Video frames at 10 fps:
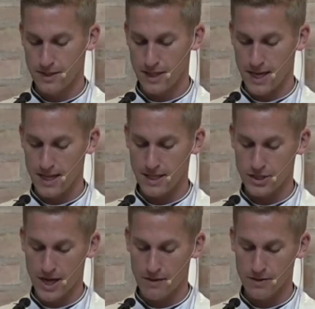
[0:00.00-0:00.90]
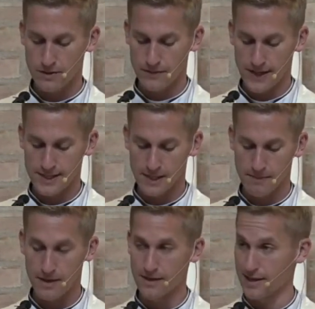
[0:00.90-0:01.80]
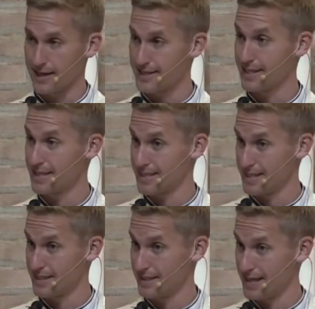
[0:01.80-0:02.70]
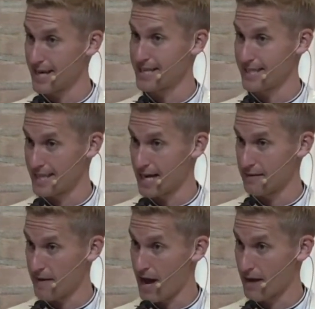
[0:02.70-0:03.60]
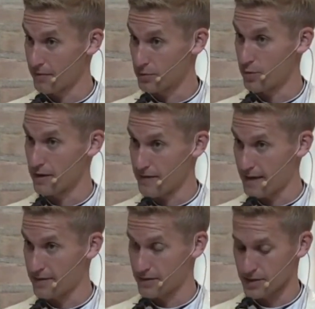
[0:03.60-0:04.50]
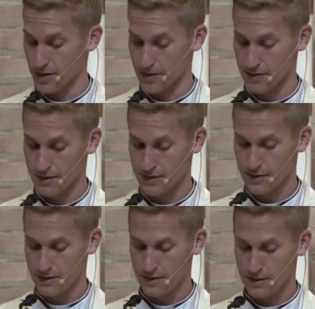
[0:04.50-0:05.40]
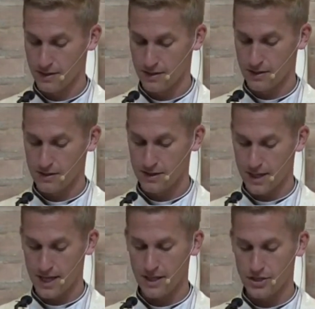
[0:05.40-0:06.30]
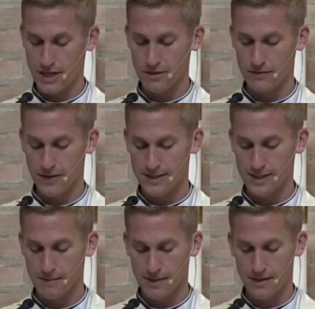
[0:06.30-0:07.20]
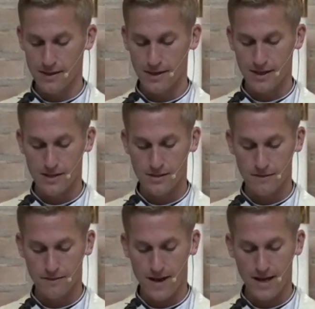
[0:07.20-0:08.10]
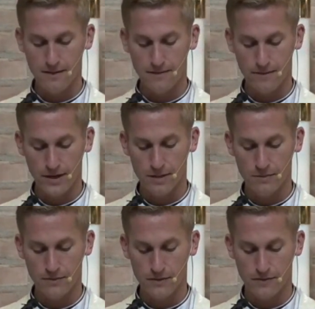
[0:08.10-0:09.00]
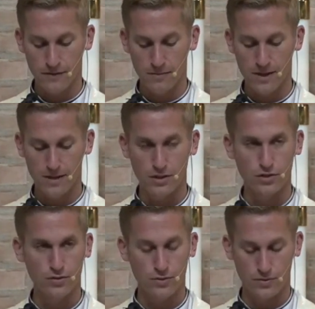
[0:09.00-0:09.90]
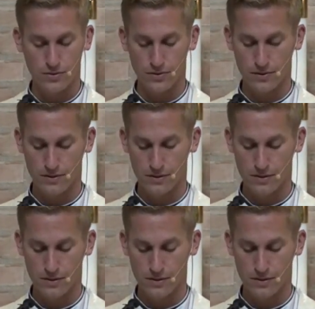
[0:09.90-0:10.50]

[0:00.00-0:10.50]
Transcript: Today, the challenge facing America, and he said this in 1995, so 25 years ago. Today, the challenge facing America is to find freedom's fulfillment in the truth